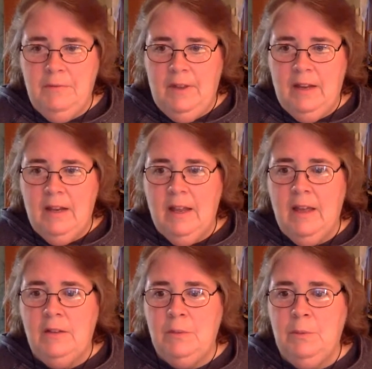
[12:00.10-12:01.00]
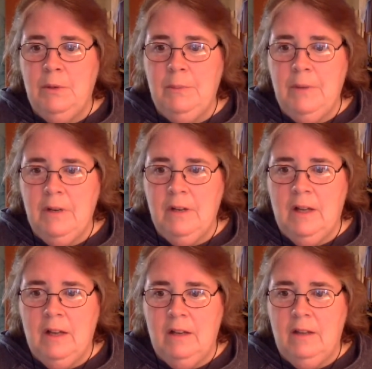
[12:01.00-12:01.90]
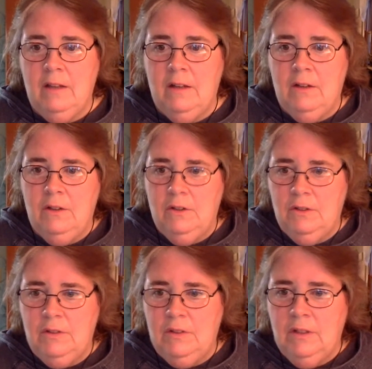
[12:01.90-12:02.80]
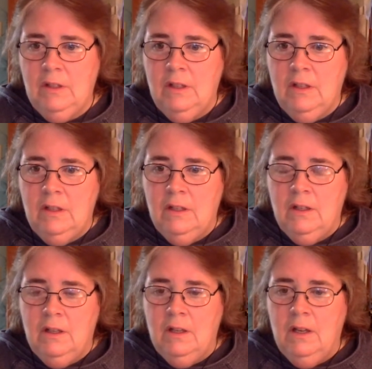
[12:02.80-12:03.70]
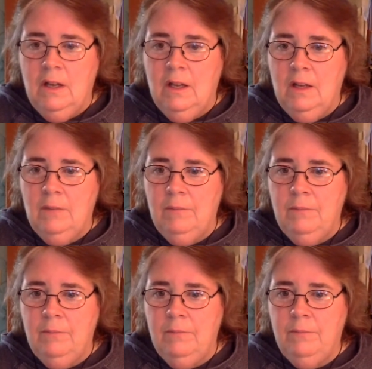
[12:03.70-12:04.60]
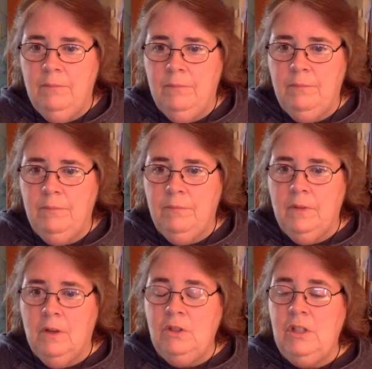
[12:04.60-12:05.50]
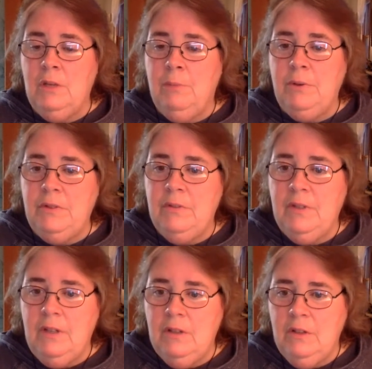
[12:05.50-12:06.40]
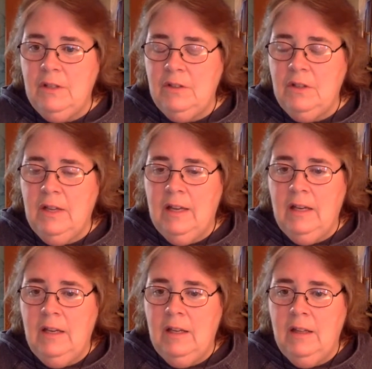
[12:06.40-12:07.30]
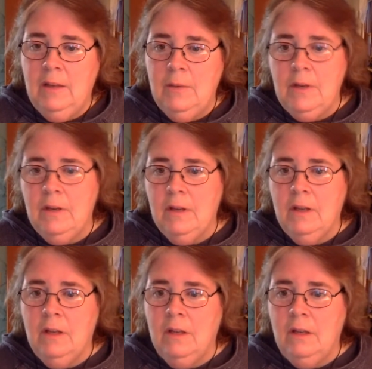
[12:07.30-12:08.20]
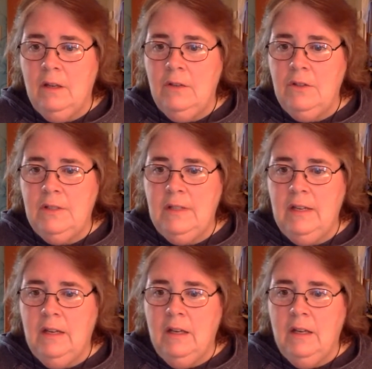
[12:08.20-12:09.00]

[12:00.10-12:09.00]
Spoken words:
fake accounts put up there, not hers. Oh, she did post a video yesterday. I didn't get that one. Interesting.